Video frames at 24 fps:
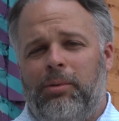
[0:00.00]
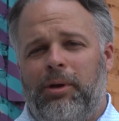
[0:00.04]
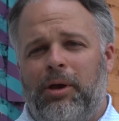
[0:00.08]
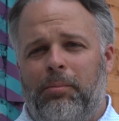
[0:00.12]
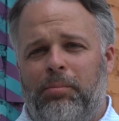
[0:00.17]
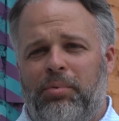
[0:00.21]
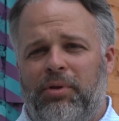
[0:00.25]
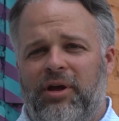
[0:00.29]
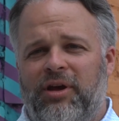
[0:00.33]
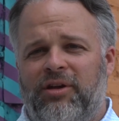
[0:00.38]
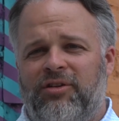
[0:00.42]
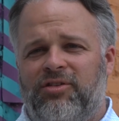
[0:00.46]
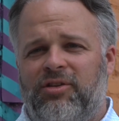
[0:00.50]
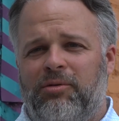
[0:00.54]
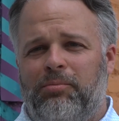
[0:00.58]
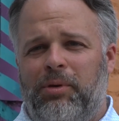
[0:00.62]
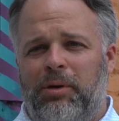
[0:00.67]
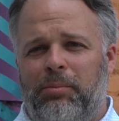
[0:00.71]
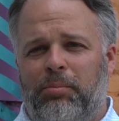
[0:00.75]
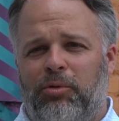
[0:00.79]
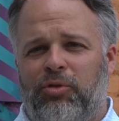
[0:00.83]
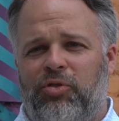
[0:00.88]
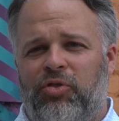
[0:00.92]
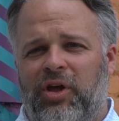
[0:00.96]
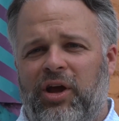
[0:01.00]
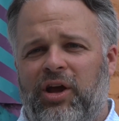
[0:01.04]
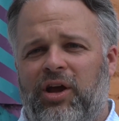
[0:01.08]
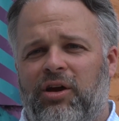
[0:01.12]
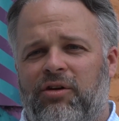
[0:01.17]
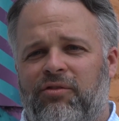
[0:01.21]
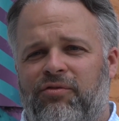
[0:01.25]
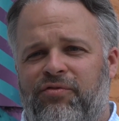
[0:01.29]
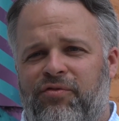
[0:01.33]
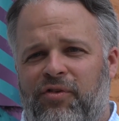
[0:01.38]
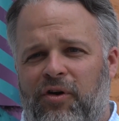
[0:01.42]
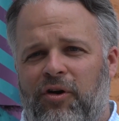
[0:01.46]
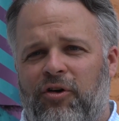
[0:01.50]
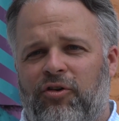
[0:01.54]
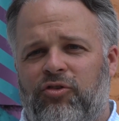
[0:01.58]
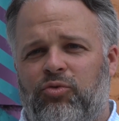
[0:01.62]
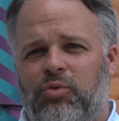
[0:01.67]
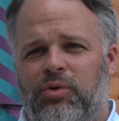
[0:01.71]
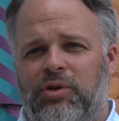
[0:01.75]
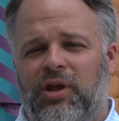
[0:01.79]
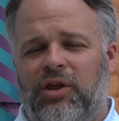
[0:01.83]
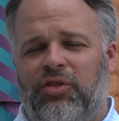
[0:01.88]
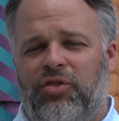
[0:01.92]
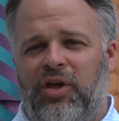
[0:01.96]
to be a place that people think of
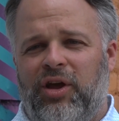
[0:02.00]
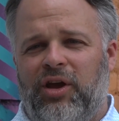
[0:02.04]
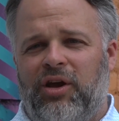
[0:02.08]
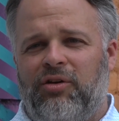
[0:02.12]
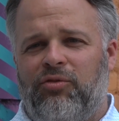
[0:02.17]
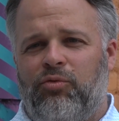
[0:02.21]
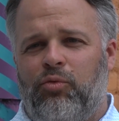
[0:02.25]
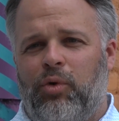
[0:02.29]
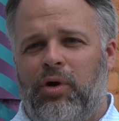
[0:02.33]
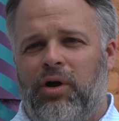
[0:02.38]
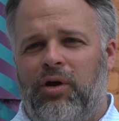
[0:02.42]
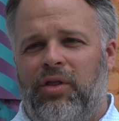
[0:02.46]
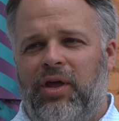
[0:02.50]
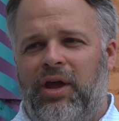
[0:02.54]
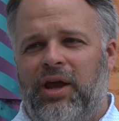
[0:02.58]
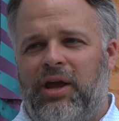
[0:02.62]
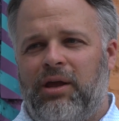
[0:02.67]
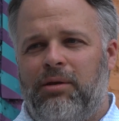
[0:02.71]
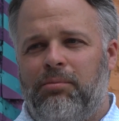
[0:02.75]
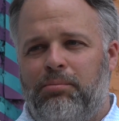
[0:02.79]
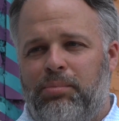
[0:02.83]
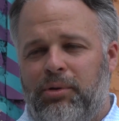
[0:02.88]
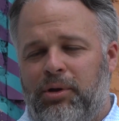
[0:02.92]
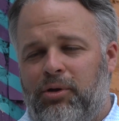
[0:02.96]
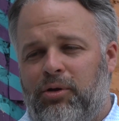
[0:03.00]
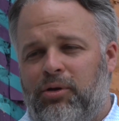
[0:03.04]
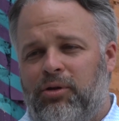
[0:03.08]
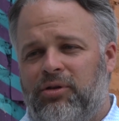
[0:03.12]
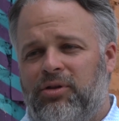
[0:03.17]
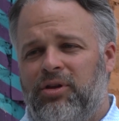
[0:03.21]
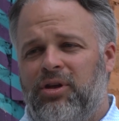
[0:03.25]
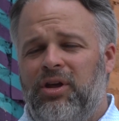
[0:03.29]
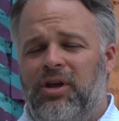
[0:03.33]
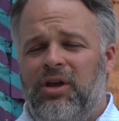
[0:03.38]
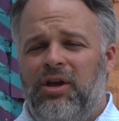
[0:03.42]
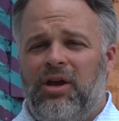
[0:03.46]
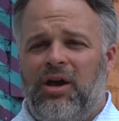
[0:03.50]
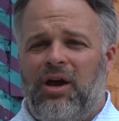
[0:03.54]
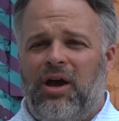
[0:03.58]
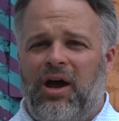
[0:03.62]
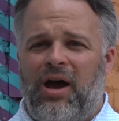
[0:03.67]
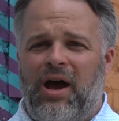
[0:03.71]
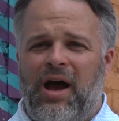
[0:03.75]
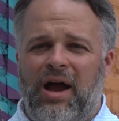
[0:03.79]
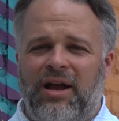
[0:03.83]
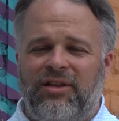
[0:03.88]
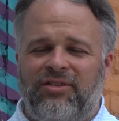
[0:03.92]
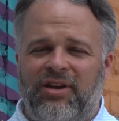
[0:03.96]
first when they think of where they can build
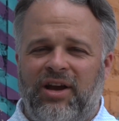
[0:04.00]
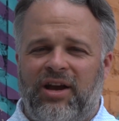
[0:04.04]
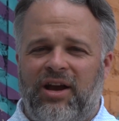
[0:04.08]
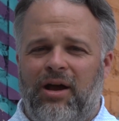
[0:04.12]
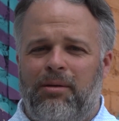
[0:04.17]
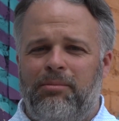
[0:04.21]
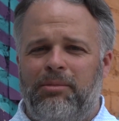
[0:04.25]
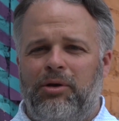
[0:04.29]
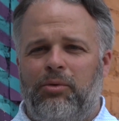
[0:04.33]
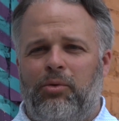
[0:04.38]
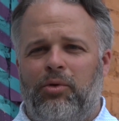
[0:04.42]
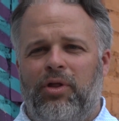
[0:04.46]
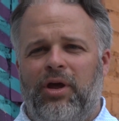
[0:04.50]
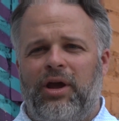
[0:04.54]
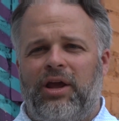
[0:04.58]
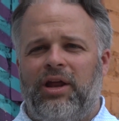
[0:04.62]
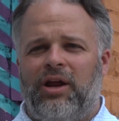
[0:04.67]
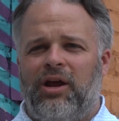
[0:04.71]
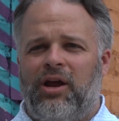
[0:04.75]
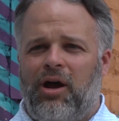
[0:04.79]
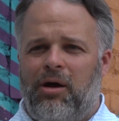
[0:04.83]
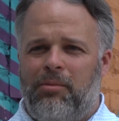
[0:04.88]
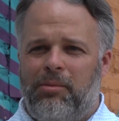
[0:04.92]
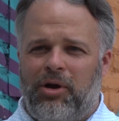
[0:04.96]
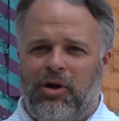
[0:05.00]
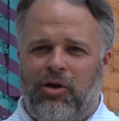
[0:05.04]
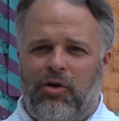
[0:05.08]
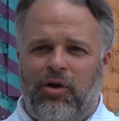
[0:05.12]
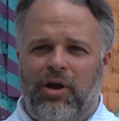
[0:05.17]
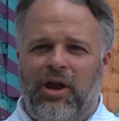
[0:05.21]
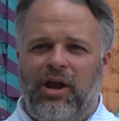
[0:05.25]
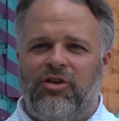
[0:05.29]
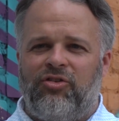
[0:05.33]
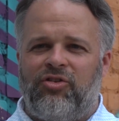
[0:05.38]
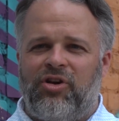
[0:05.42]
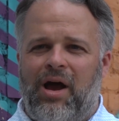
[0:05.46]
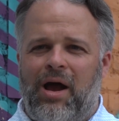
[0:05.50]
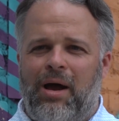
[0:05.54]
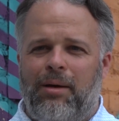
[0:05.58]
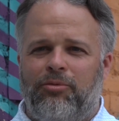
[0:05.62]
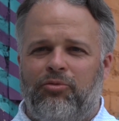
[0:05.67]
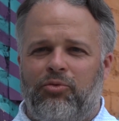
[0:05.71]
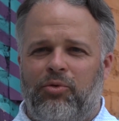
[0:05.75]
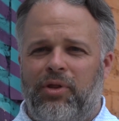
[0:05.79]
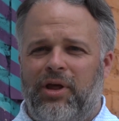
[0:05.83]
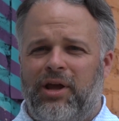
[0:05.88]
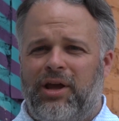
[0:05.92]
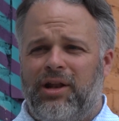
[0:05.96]
a high tech company, where they can come and create
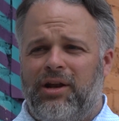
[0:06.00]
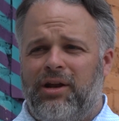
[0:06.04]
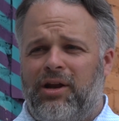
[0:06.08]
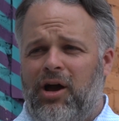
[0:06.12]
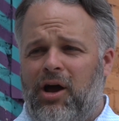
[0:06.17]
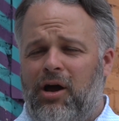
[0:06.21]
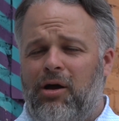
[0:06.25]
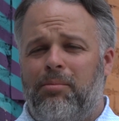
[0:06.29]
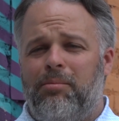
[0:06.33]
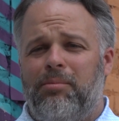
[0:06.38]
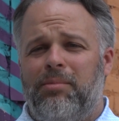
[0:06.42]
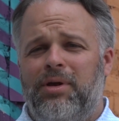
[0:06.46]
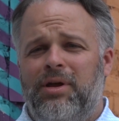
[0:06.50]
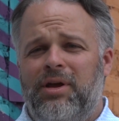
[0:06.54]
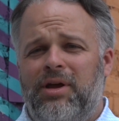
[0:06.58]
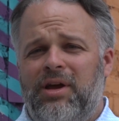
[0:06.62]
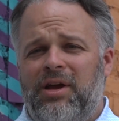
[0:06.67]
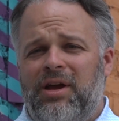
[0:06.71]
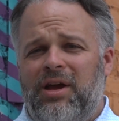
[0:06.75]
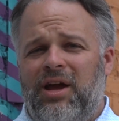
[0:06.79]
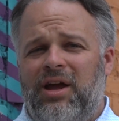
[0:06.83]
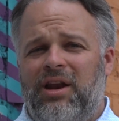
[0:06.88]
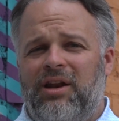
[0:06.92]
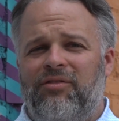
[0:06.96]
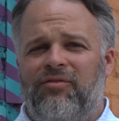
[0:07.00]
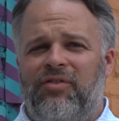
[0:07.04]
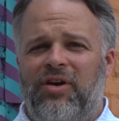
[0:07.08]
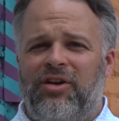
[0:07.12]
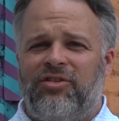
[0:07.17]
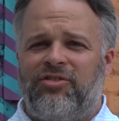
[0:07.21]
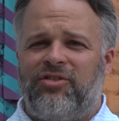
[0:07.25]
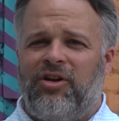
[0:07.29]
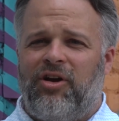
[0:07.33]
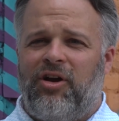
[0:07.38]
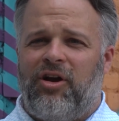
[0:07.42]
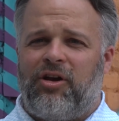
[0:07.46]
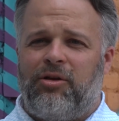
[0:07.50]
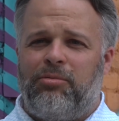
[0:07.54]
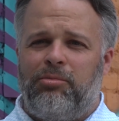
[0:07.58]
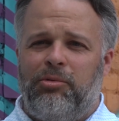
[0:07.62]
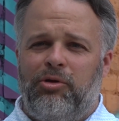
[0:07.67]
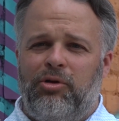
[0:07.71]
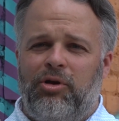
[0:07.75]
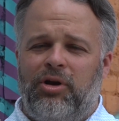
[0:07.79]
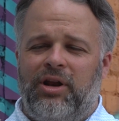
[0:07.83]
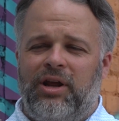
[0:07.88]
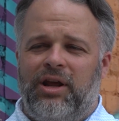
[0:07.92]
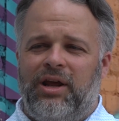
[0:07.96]
jobs, where they can come and invest in our
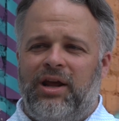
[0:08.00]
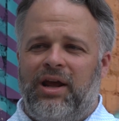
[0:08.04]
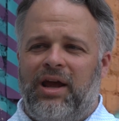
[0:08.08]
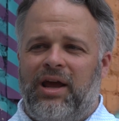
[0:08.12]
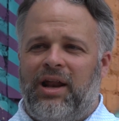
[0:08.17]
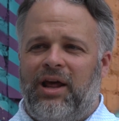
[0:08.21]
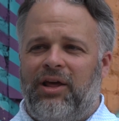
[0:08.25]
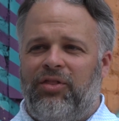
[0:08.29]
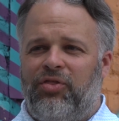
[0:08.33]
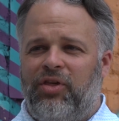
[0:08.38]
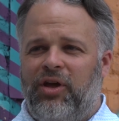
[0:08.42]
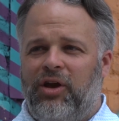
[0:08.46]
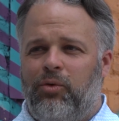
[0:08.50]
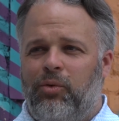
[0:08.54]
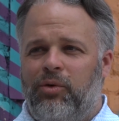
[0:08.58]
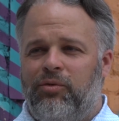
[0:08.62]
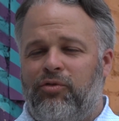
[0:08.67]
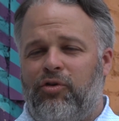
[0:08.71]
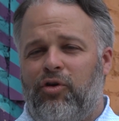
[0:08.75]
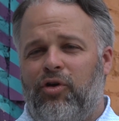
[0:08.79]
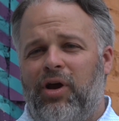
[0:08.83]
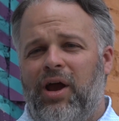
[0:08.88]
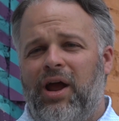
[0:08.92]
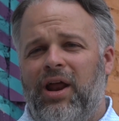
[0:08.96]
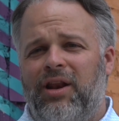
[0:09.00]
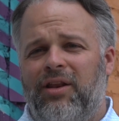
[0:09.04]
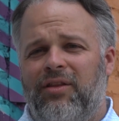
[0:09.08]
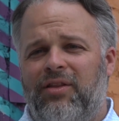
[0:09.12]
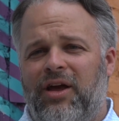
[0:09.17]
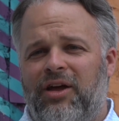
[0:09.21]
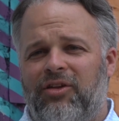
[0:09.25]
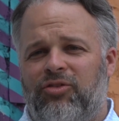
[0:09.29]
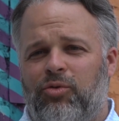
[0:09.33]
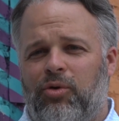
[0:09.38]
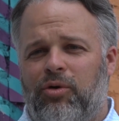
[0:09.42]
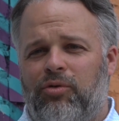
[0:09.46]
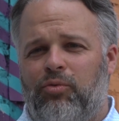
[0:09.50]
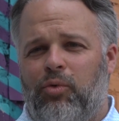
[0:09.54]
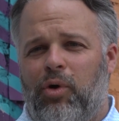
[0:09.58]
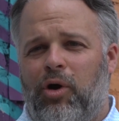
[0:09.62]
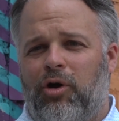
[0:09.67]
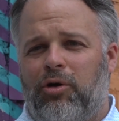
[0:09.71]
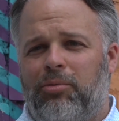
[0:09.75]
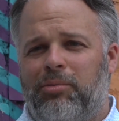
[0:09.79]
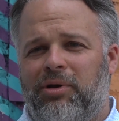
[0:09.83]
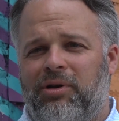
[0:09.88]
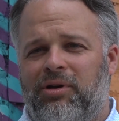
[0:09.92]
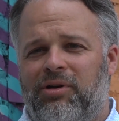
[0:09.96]
community. And I think we've created that sort of
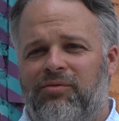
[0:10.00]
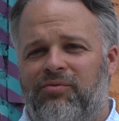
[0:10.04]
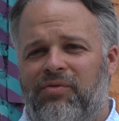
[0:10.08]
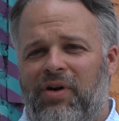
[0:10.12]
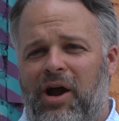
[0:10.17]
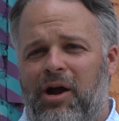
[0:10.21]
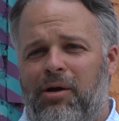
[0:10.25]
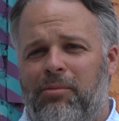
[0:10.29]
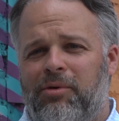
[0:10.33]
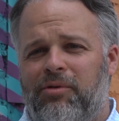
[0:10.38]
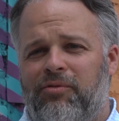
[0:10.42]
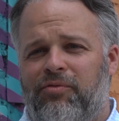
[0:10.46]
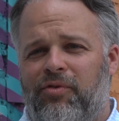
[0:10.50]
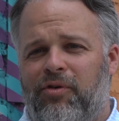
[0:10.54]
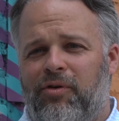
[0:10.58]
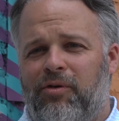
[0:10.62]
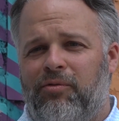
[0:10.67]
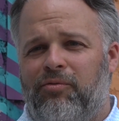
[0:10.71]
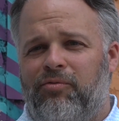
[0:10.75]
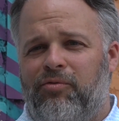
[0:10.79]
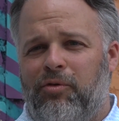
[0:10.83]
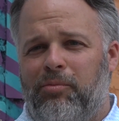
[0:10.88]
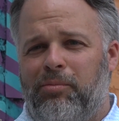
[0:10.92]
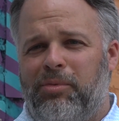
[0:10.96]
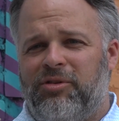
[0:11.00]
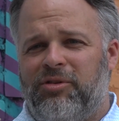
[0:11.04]
welcoming environment for, for